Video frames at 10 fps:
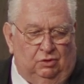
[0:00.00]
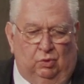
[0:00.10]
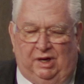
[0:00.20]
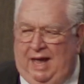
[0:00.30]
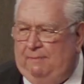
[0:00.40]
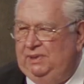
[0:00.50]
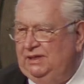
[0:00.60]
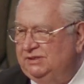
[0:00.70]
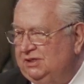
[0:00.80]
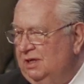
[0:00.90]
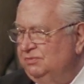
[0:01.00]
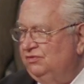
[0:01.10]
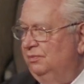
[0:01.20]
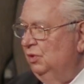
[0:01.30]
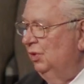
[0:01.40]
The word happiness comes
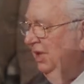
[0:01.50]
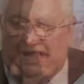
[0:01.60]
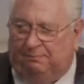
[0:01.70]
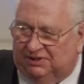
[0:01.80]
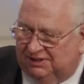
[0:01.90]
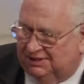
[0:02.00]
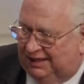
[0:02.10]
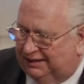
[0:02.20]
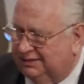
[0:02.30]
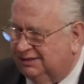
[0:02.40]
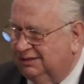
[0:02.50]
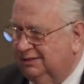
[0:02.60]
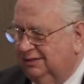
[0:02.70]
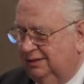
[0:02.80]
from the word happenstance.